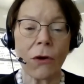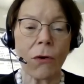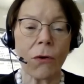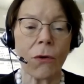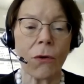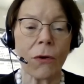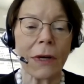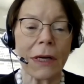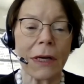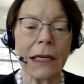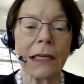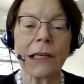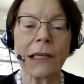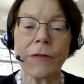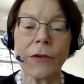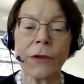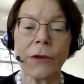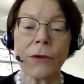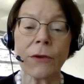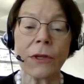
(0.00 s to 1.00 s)
or
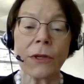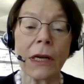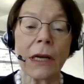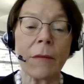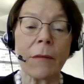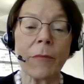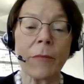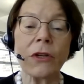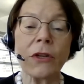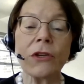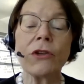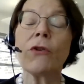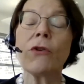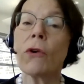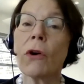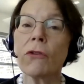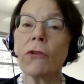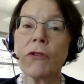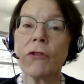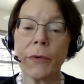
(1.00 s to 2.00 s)
interviews, because your
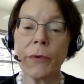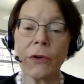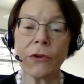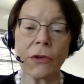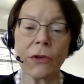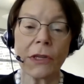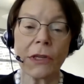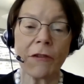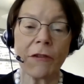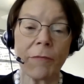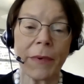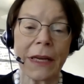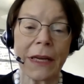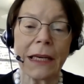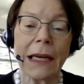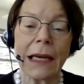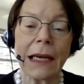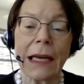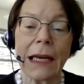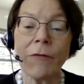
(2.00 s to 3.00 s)
contributions have
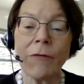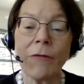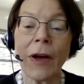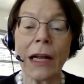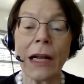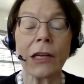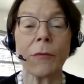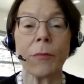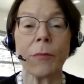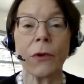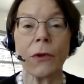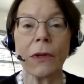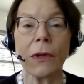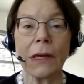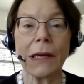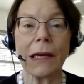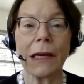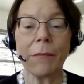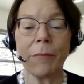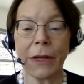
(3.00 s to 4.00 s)
been invaluable
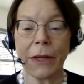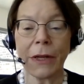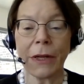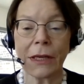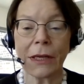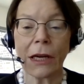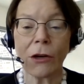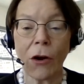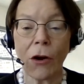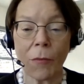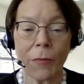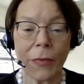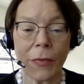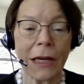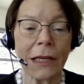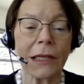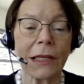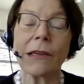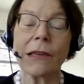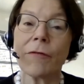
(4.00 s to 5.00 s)
in building a
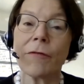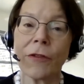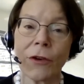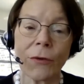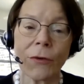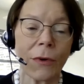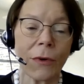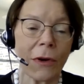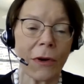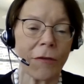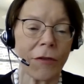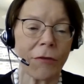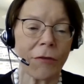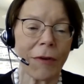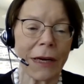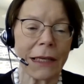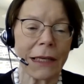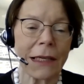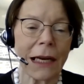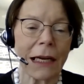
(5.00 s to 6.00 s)
comprehensive view of the
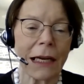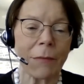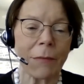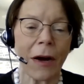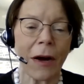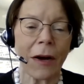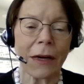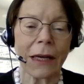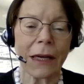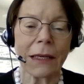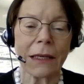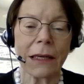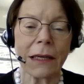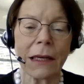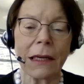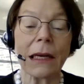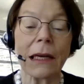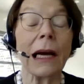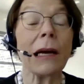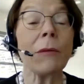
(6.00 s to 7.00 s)
RegTech market.
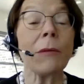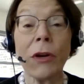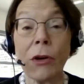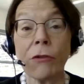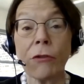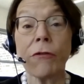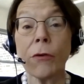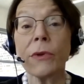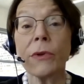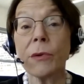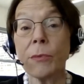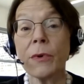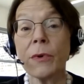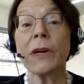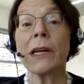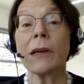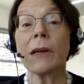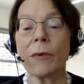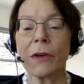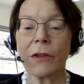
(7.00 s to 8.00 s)
And we look forward to
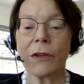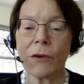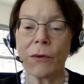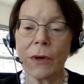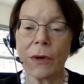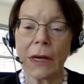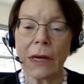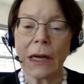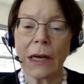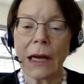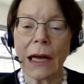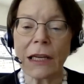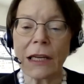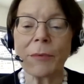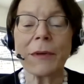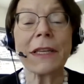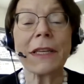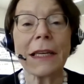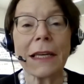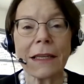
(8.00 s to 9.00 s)
working with you
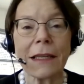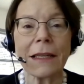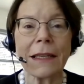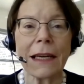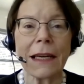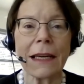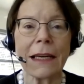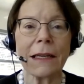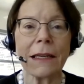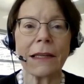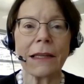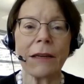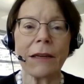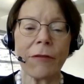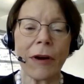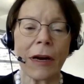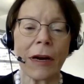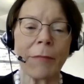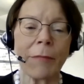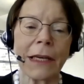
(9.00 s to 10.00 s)
as we seek to take the
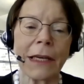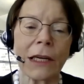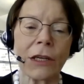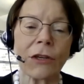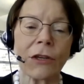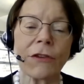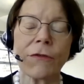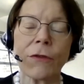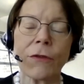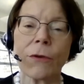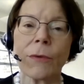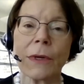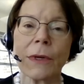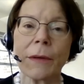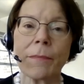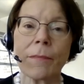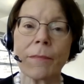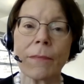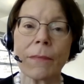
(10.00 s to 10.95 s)
recommendations forward.